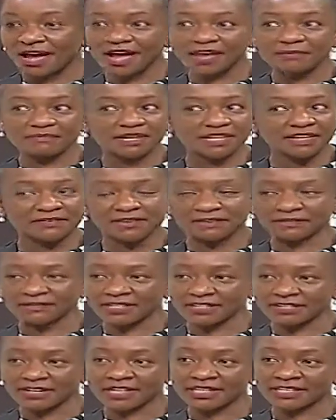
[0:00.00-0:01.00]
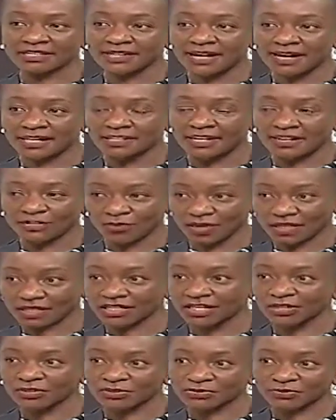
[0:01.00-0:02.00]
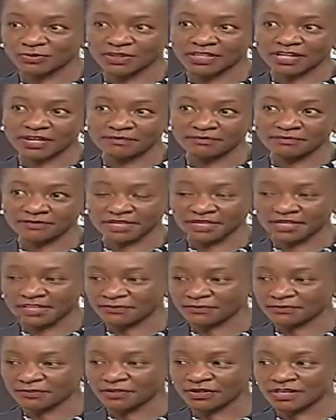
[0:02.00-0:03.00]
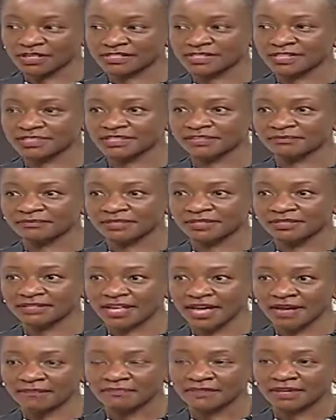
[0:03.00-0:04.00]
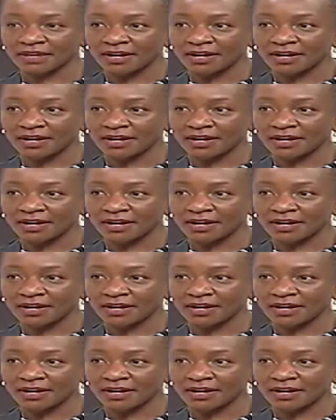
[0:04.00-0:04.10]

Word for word: I believe I've really done quite a lot for them in the few years that I've been there,